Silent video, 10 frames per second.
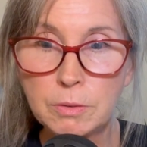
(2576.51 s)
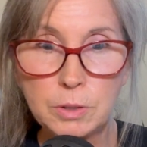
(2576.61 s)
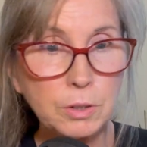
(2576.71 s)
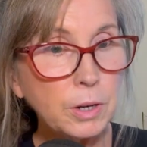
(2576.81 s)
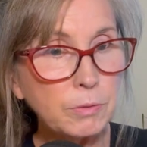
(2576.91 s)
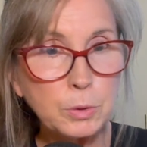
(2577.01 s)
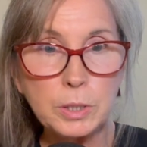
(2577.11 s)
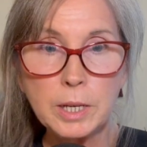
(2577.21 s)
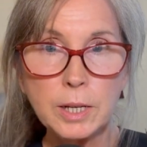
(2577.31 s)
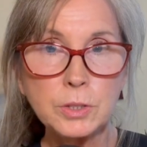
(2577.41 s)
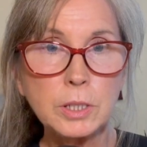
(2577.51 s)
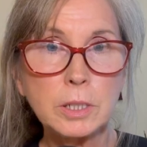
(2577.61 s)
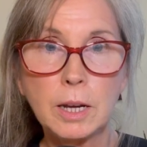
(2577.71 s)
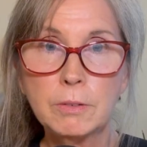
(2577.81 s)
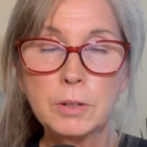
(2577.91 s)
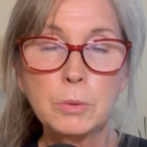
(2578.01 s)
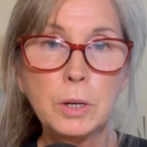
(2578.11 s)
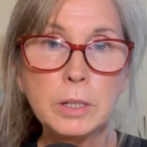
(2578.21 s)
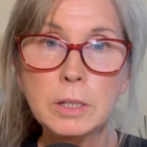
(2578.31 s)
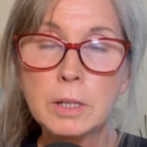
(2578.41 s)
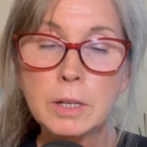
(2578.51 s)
You don't have to announce it to everyone,